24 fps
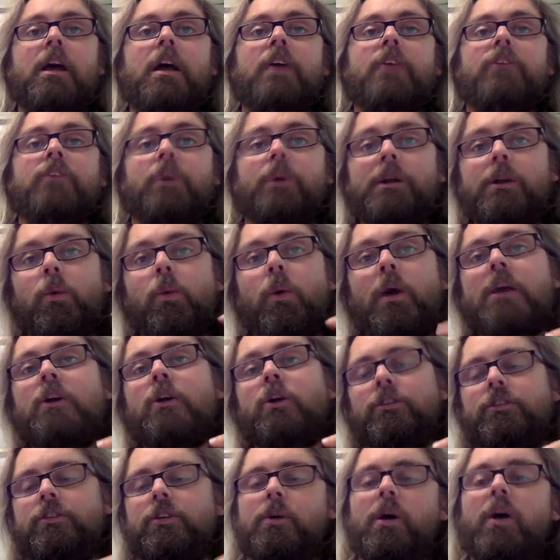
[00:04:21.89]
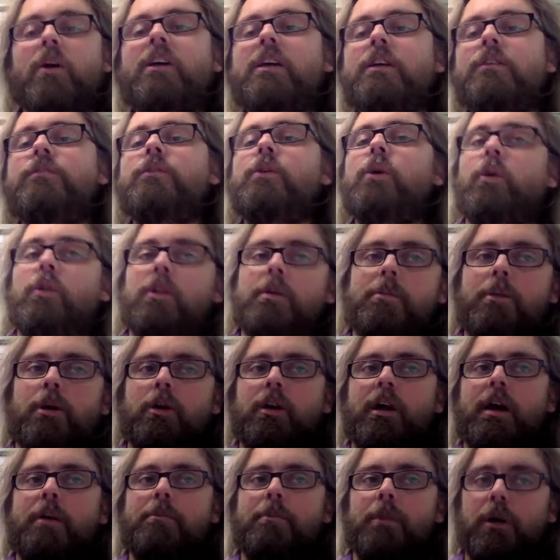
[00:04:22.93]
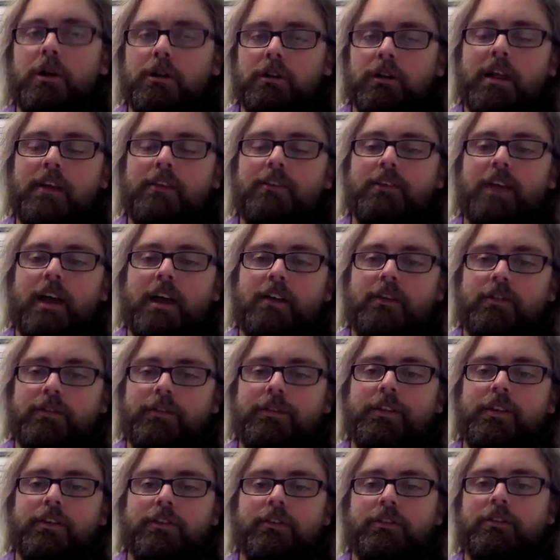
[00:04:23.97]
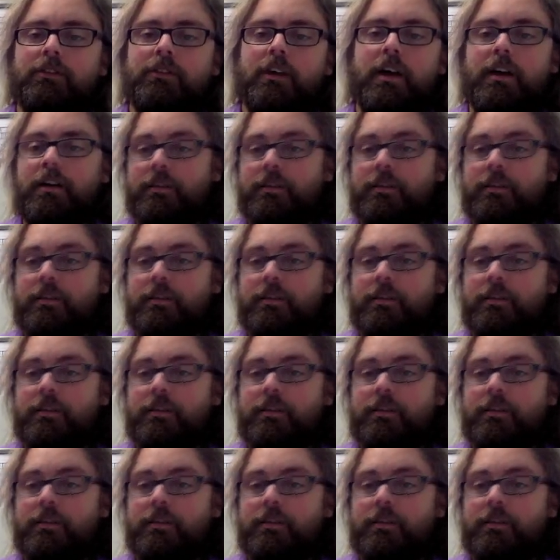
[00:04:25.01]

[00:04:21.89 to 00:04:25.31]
So in a week or two, I'll give you all the model essays for this